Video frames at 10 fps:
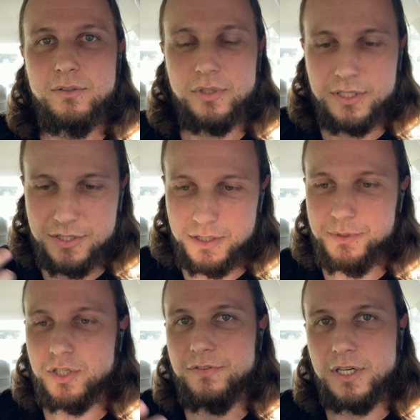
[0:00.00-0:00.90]
where there's an
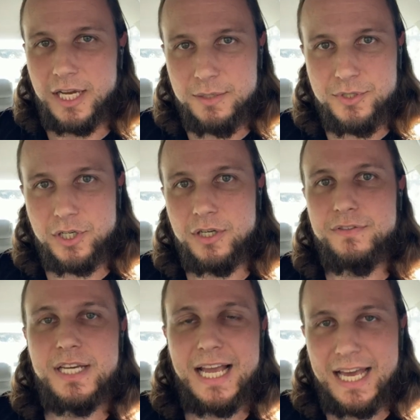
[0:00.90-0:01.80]
observer and observed,